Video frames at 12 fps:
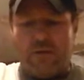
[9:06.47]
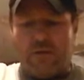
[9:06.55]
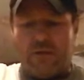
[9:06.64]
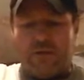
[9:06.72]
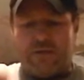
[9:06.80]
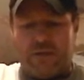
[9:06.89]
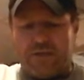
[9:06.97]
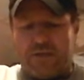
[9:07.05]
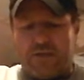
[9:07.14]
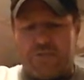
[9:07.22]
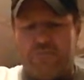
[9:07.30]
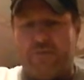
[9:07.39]
because
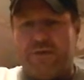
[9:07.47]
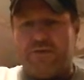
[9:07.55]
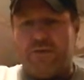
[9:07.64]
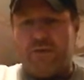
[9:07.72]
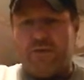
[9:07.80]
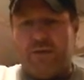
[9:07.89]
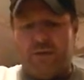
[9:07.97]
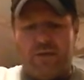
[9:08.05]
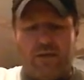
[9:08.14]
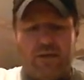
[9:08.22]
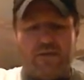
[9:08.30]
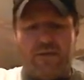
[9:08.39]
that's basically
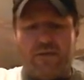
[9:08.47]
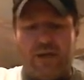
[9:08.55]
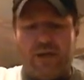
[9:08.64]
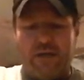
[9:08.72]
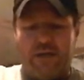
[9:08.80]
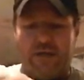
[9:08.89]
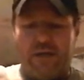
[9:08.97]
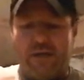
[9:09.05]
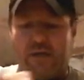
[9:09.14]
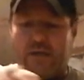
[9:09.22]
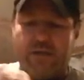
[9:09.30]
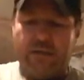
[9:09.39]
inside.
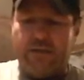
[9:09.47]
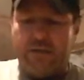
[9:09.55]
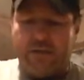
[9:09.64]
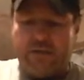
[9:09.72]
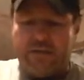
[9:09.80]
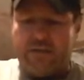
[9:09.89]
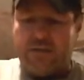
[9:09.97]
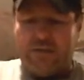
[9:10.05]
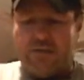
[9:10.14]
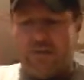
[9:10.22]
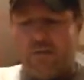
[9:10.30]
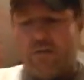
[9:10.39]
It's
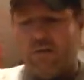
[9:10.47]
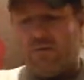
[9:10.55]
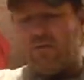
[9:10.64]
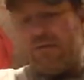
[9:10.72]
just little